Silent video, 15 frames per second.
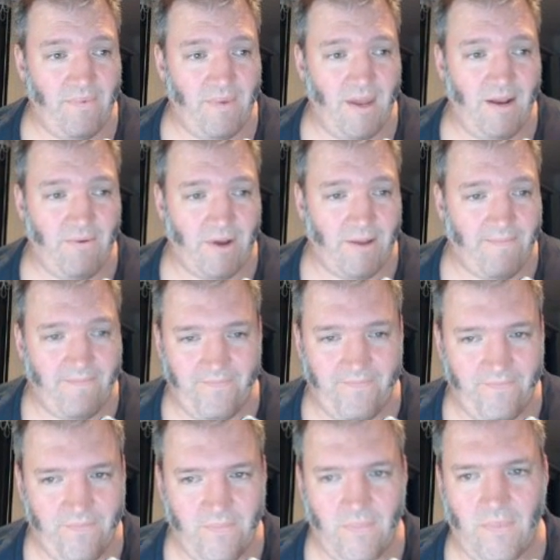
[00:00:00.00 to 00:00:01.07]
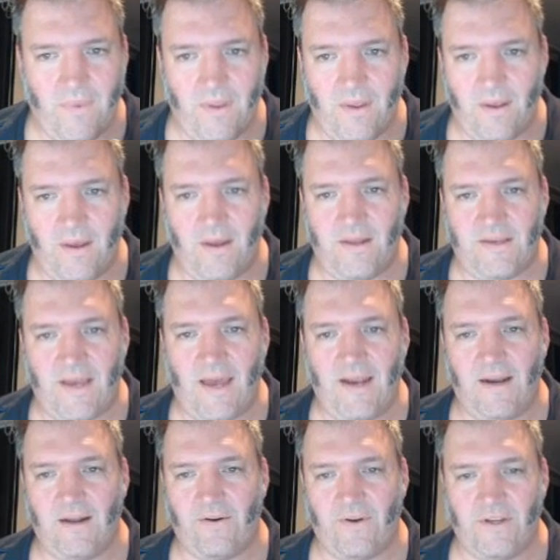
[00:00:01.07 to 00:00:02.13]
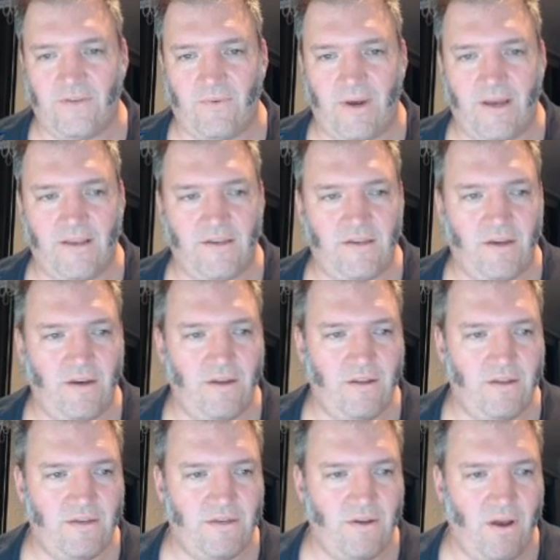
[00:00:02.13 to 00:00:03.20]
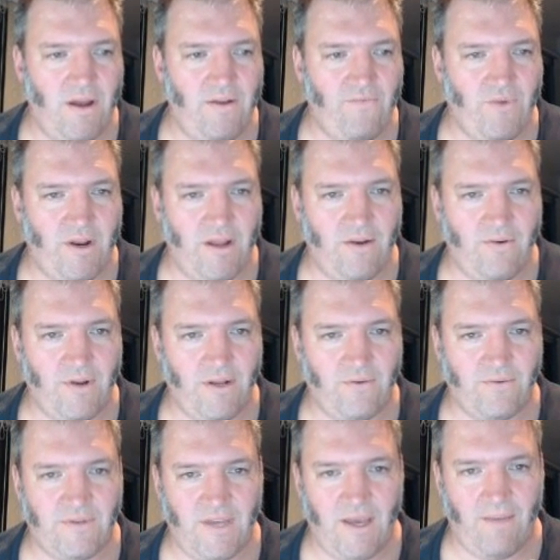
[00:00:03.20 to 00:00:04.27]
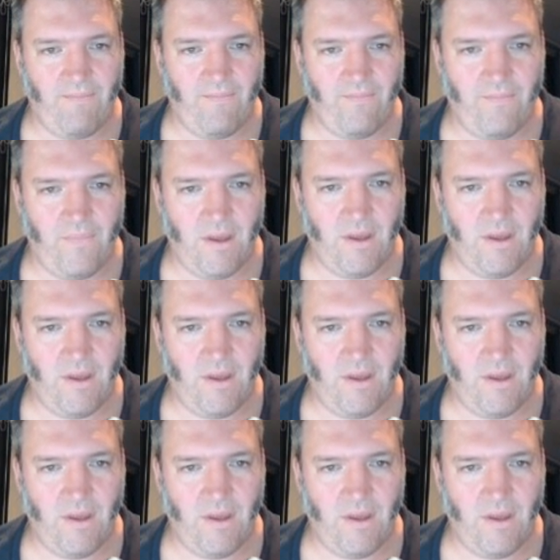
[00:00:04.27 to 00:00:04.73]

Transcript: Anyway, it's 80 degrees away. So sine of 100 equals m.